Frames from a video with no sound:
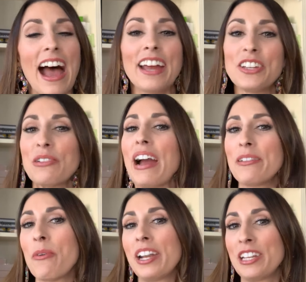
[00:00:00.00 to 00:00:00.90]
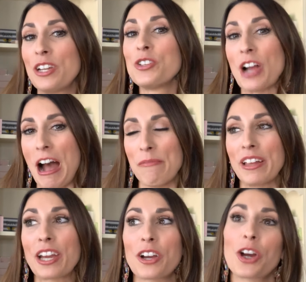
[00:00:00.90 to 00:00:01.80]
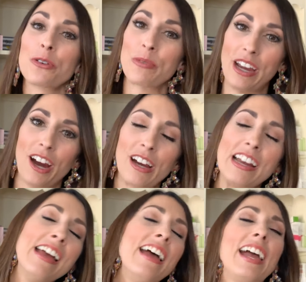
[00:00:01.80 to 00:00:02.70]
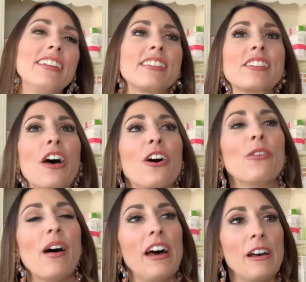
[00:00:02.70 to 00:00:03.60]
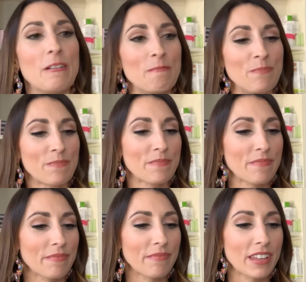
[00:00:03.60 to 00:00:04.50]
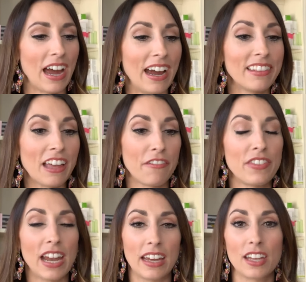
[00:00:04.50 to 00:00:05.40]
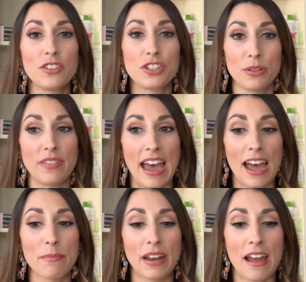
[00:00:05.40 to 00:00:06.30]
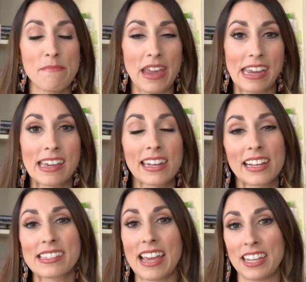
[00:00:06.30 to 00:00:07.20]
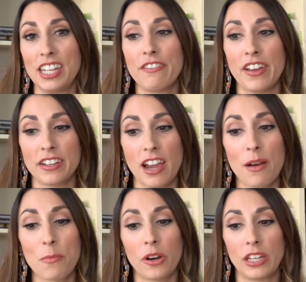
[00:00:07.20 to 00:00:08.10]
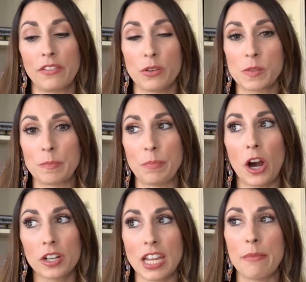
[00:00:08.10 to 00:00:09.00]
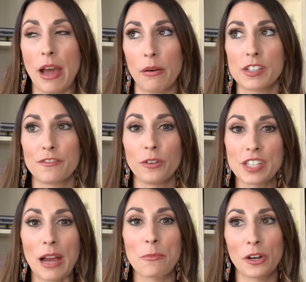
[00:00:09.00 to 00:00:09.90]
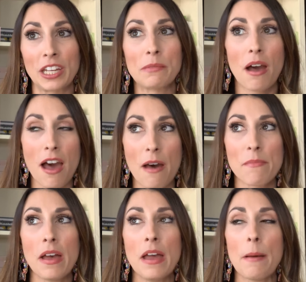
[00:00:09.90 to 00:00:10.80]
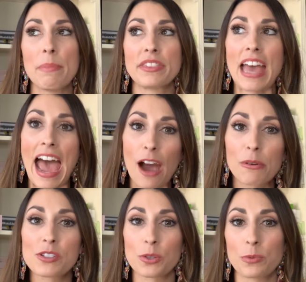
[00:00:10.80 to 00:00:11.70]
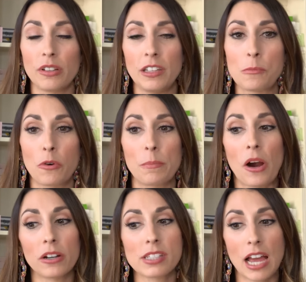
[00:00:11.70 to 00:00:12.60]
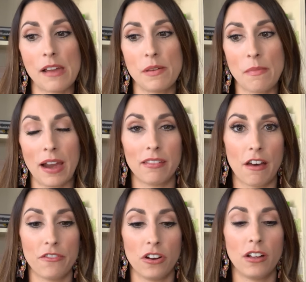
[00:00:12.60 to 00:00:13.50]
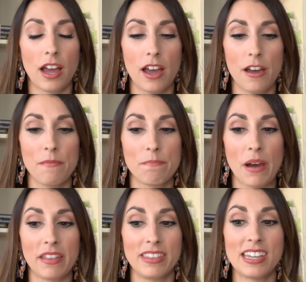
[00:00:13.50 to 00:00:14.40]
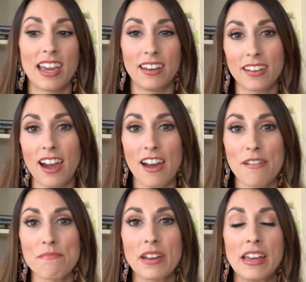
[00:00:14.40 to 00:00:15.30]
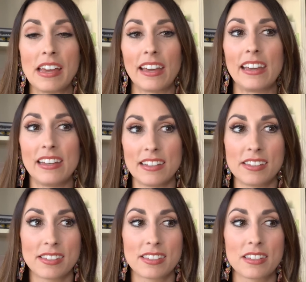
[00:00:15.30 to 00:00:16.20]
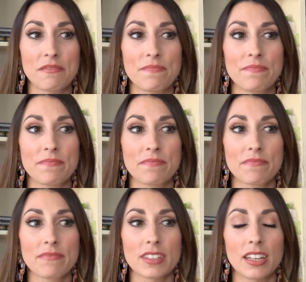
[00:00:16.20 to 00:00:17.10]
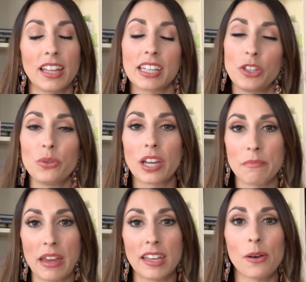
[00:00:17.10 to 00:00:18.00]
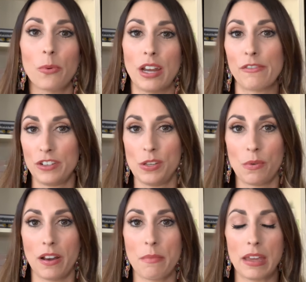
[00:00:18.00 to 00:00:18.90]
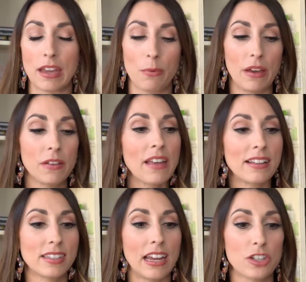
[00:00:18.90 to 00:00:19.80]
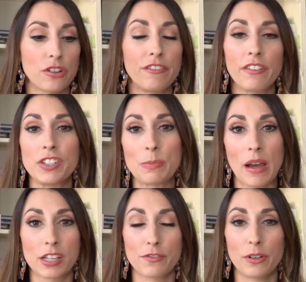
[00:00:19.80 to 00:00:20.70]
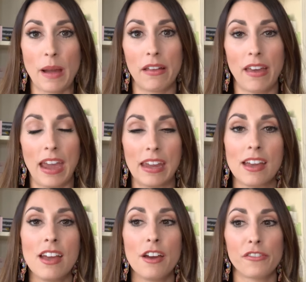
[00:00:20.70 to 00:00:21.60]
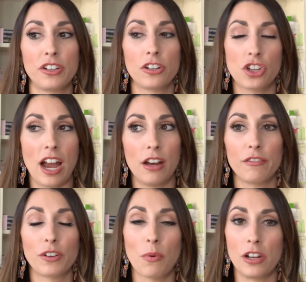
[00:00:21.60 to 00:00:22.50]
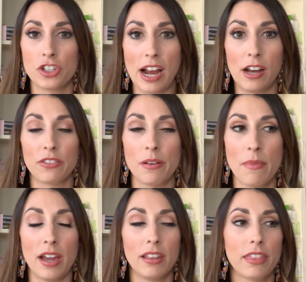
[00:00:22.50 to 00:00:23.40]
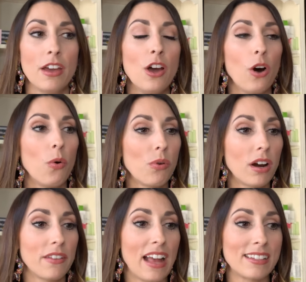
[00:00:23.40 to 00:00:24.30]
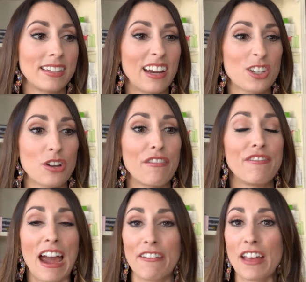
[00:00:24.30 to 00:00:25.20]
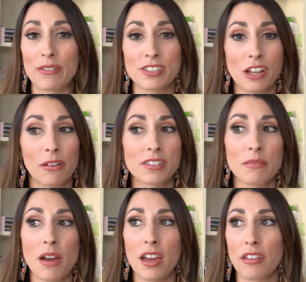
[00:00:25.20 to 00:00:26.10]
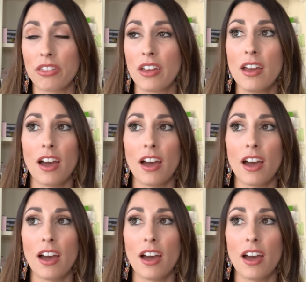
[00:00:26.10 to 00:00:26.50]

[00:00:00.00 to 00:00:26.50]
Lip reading: I knew I wanted a job, like a career. And so I love that I can do that, but I'm making an executive income working those part-time hours, full-time working mom, but the hours are really more part-time at my level. But the income is like, you can make it whatever you want to make it, whether that's an extra $50 for ballet for your child, for one child a month, or that's an extra $5,000 a month